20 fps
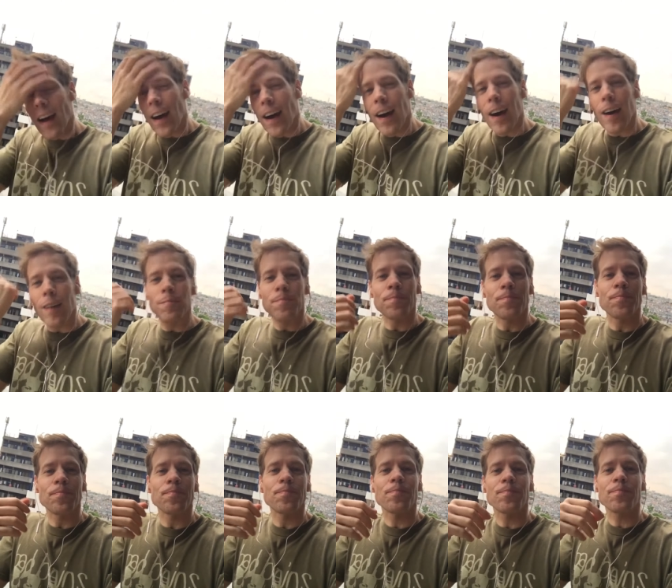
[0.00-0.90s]

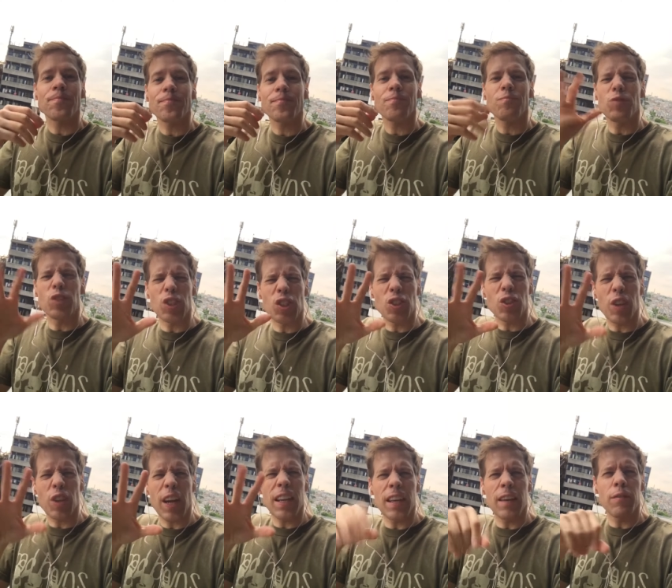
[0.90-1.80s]
Um, just
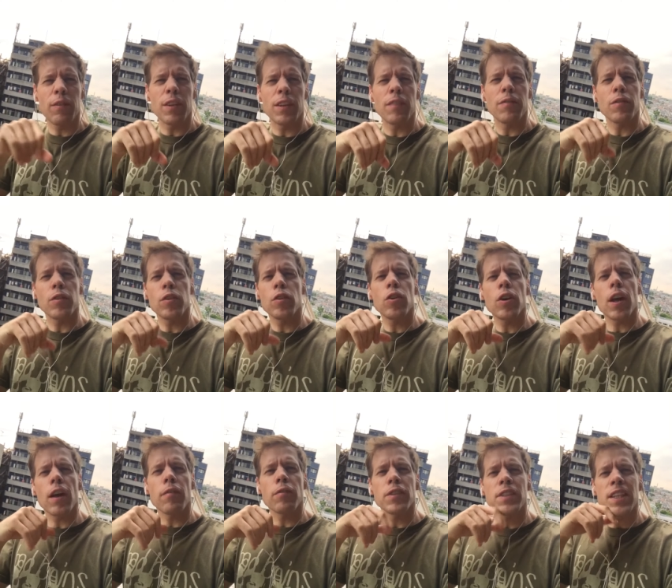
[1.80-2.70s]
trying to give you a different
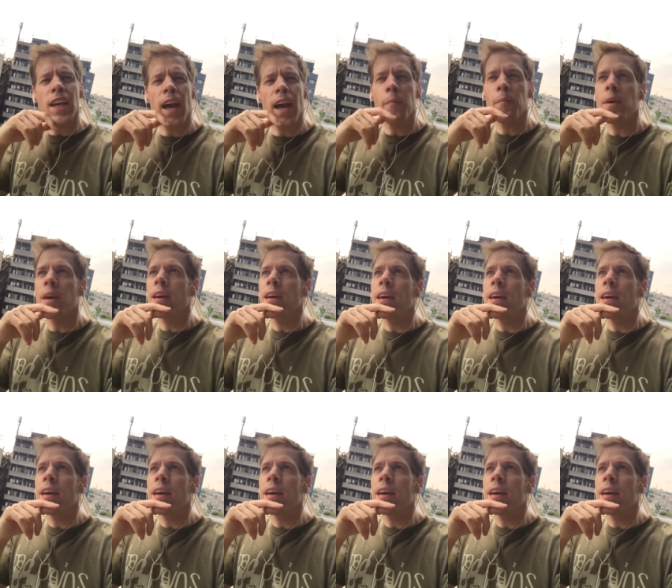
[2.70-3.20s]
look every time.